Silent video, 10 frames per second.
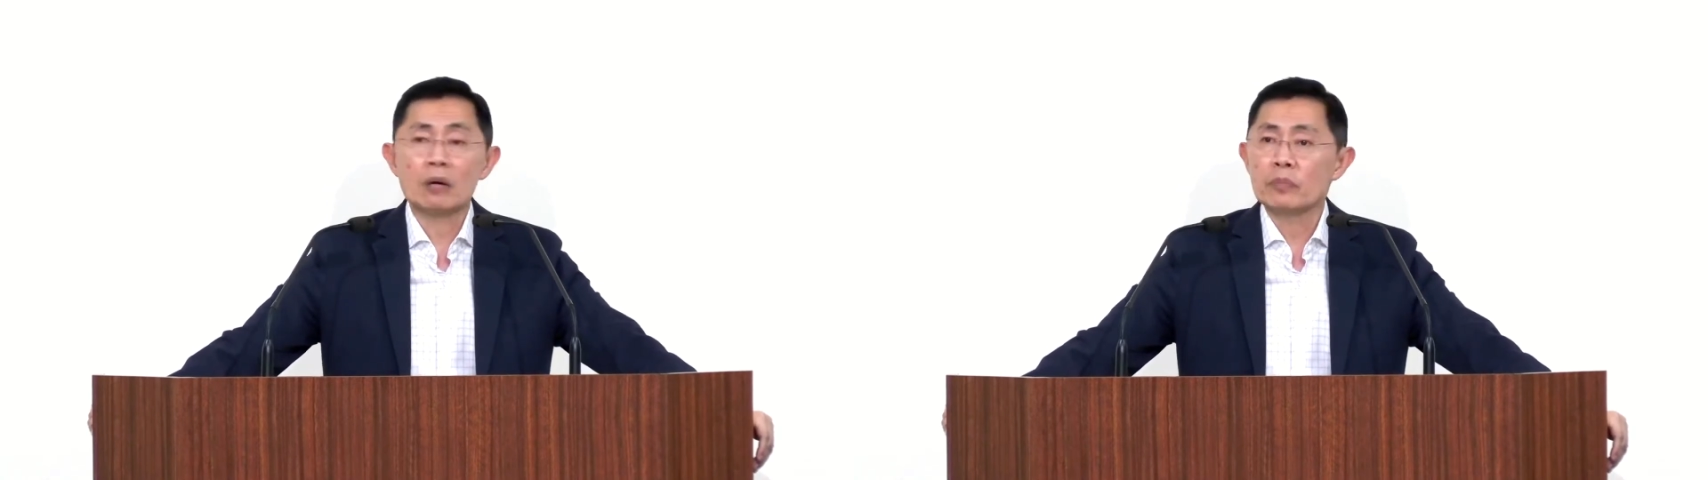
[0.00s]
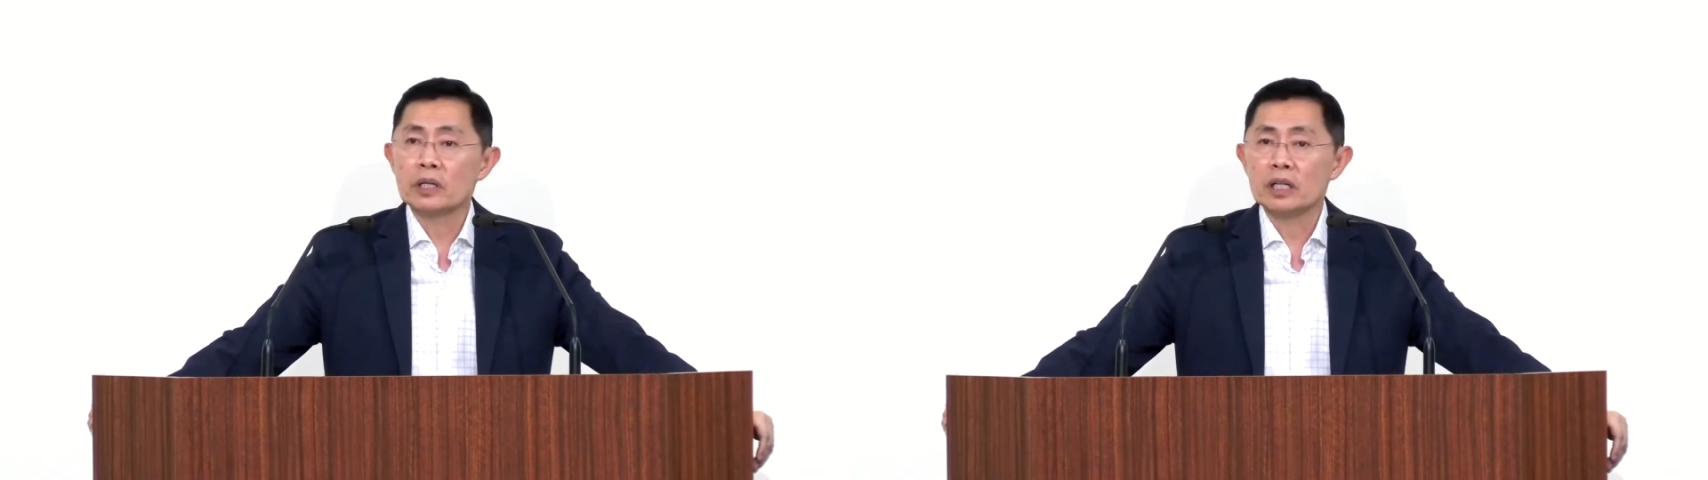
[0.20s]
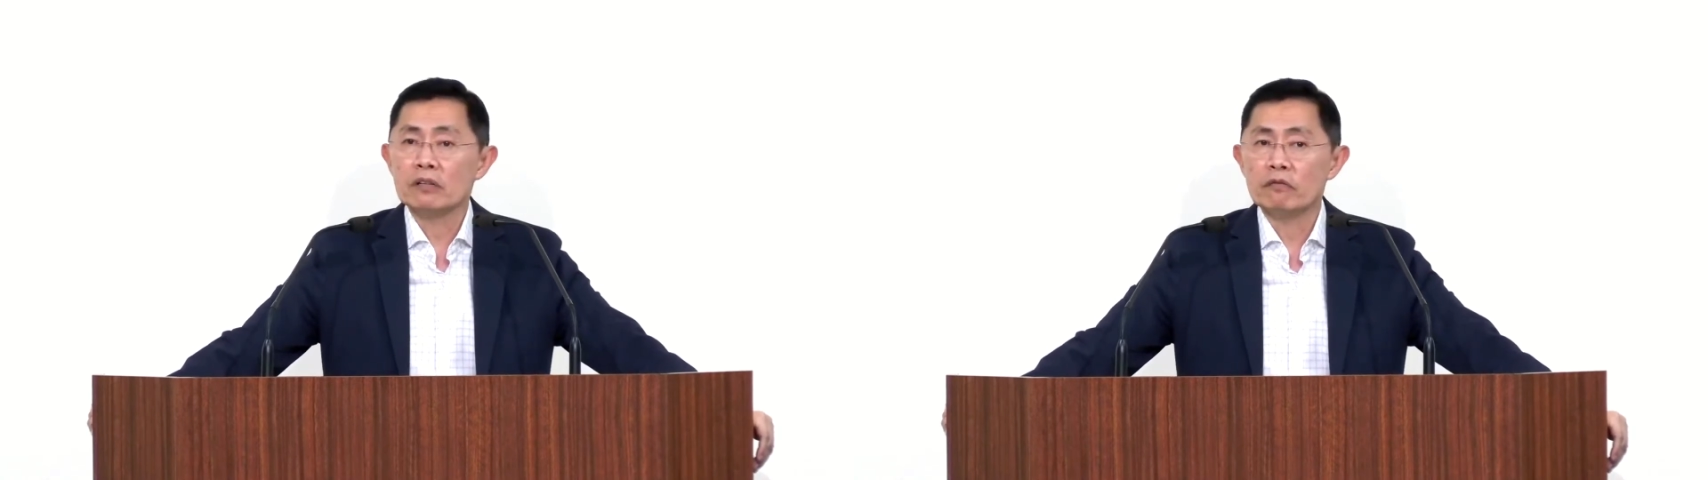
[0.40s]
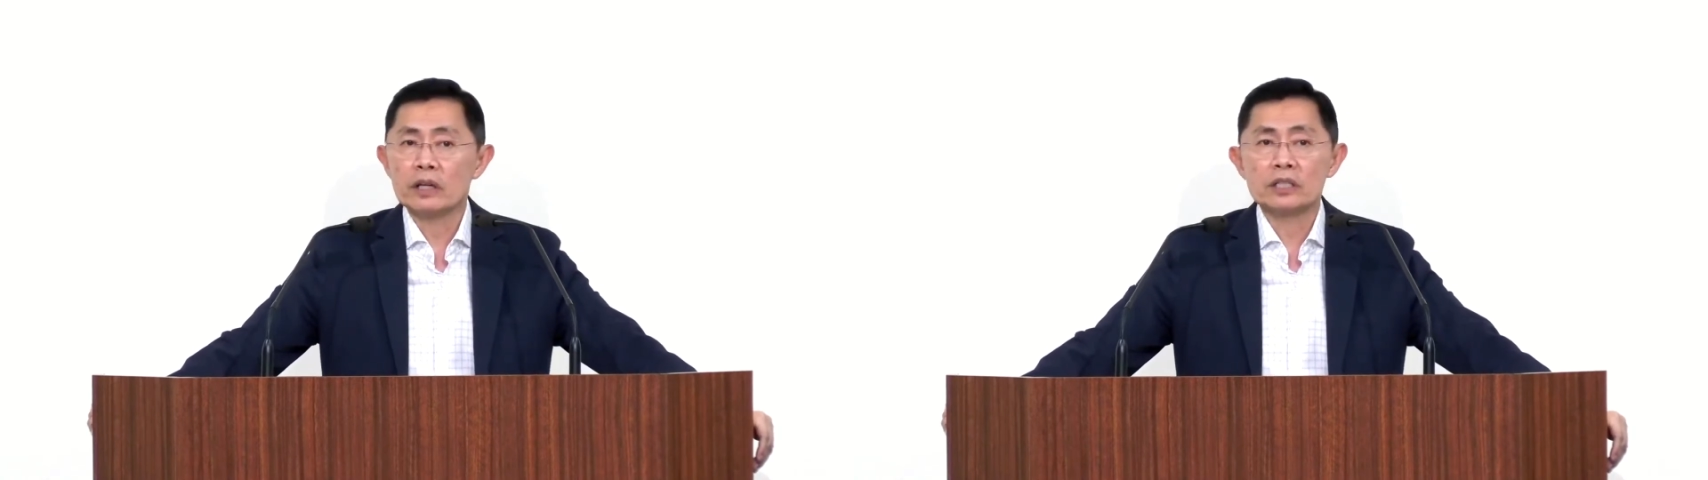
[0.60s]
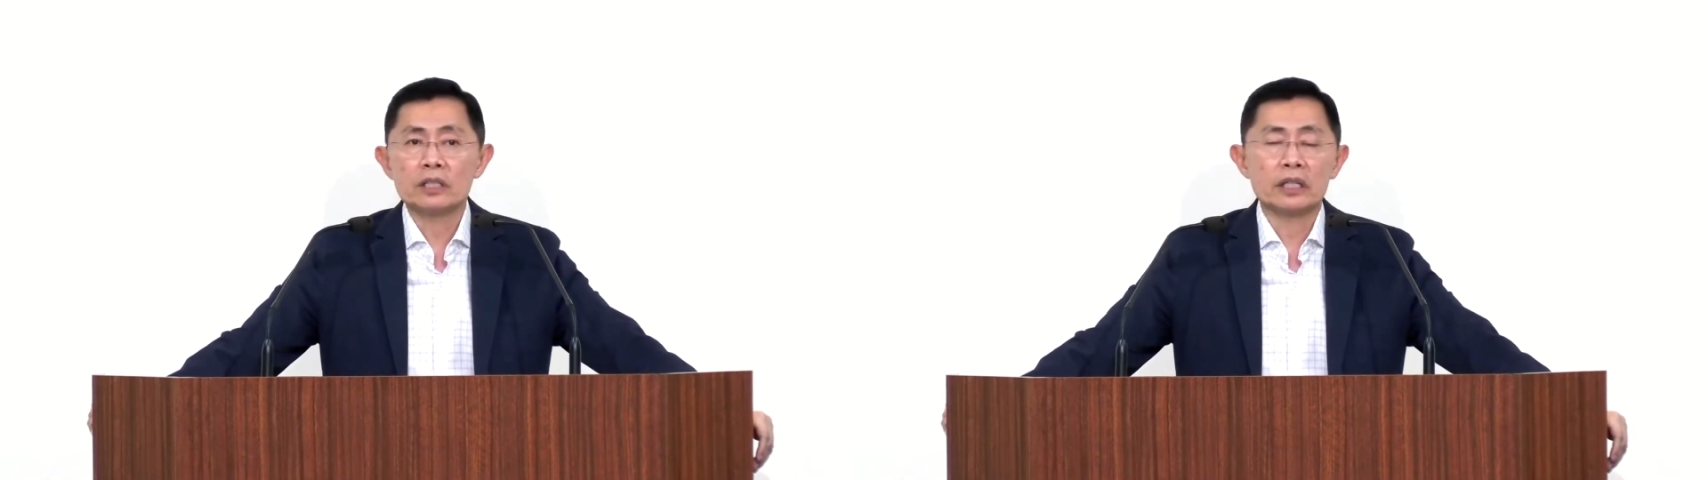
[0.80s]
to company
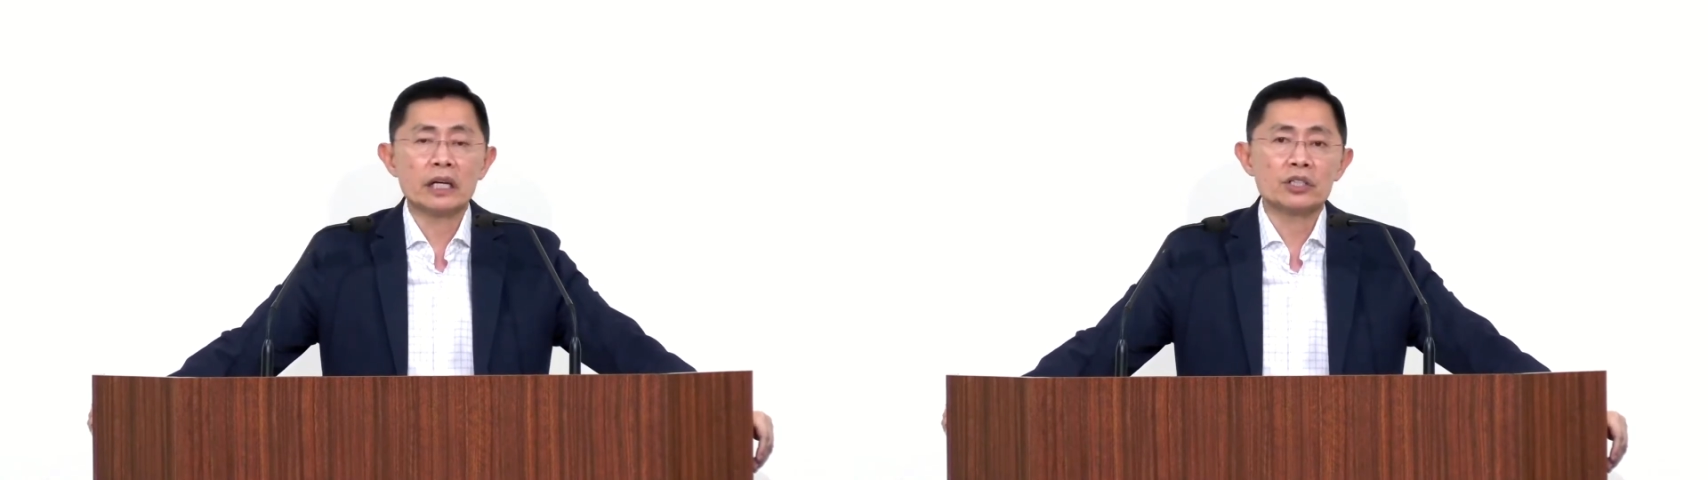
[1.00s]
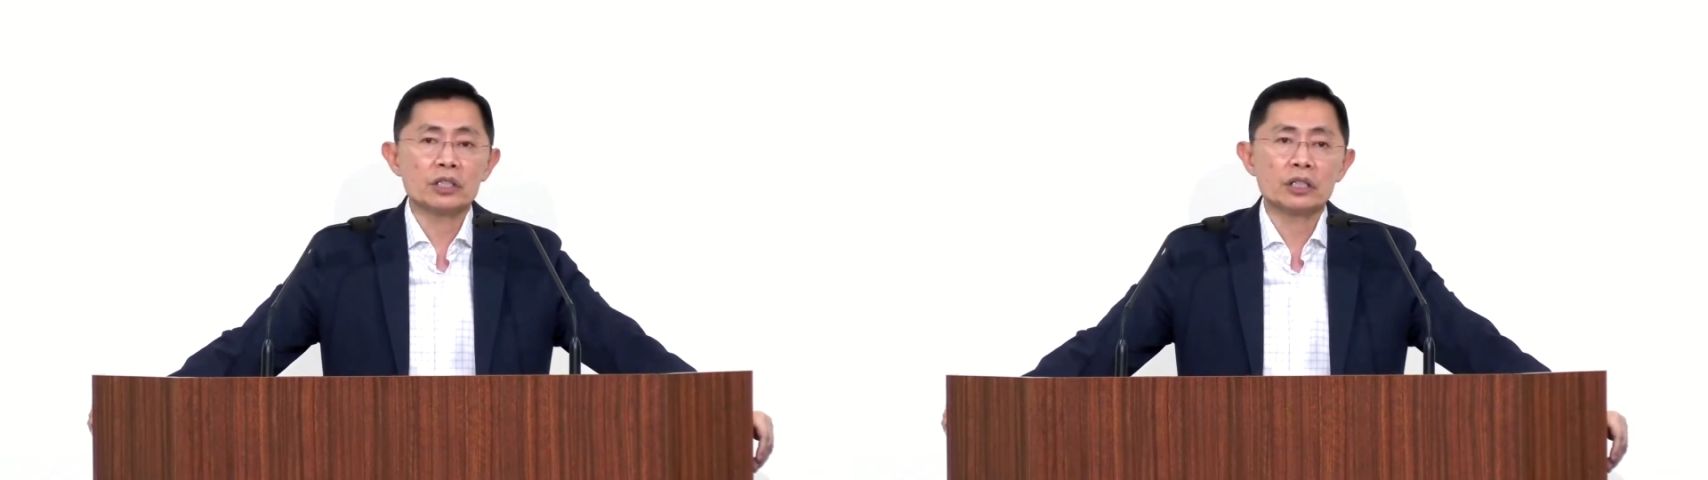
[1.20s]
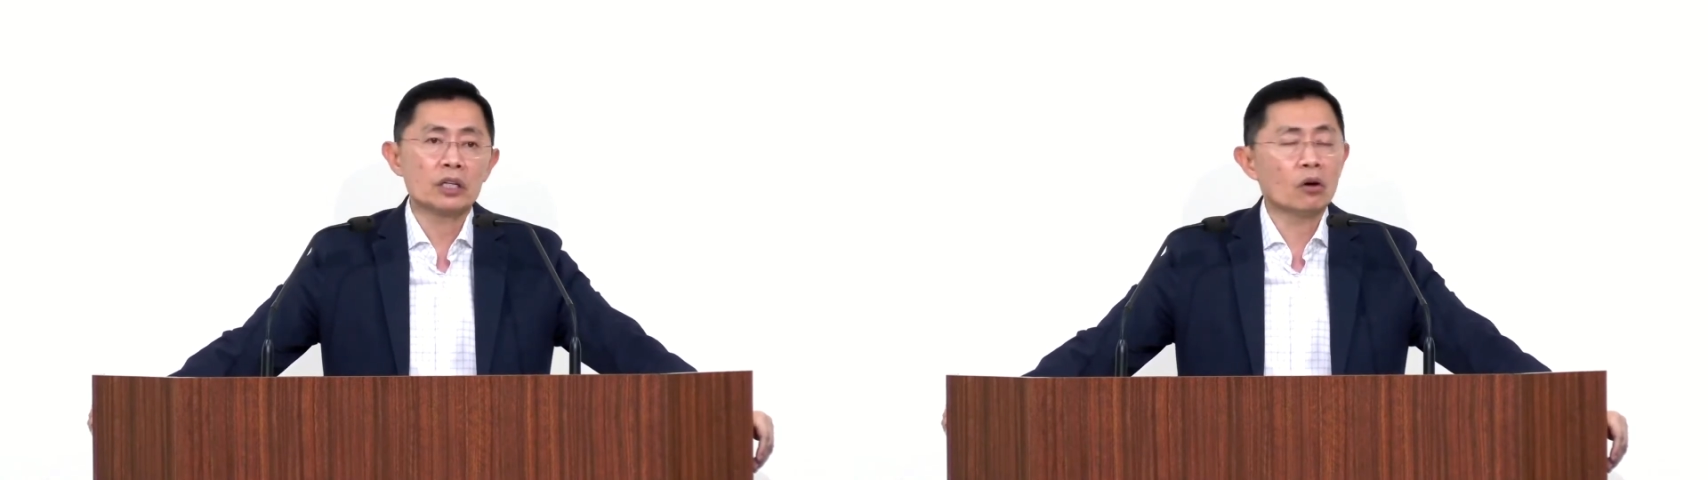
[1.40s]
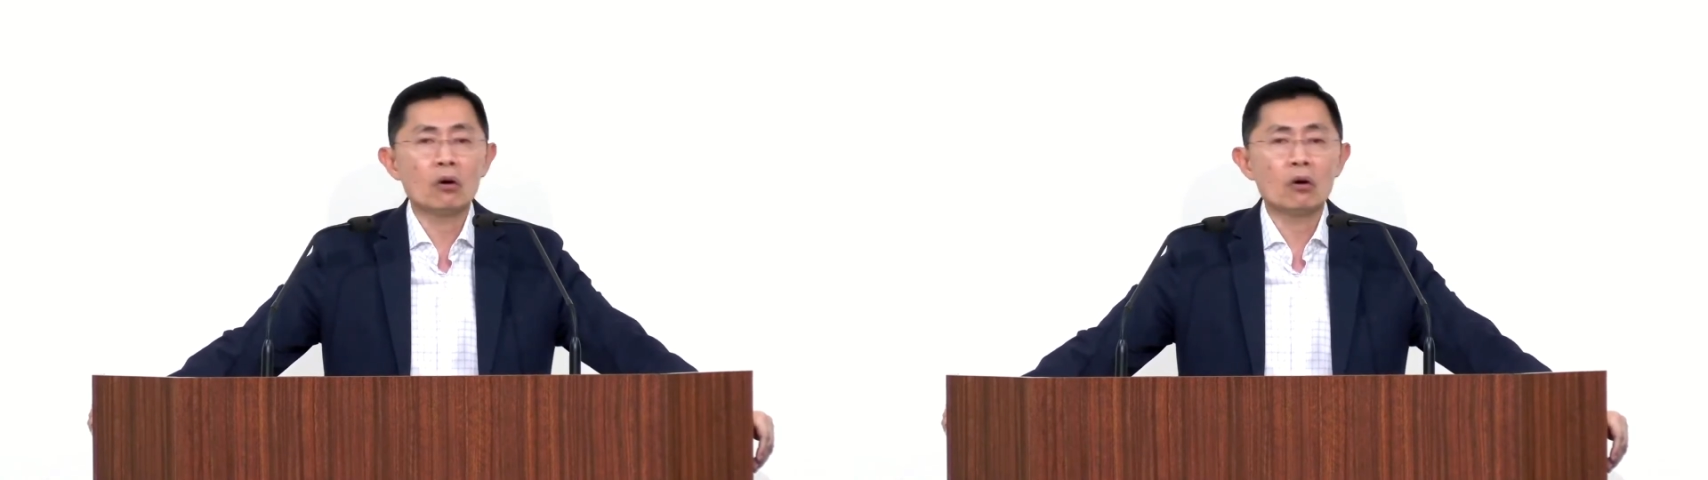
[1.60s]
investigation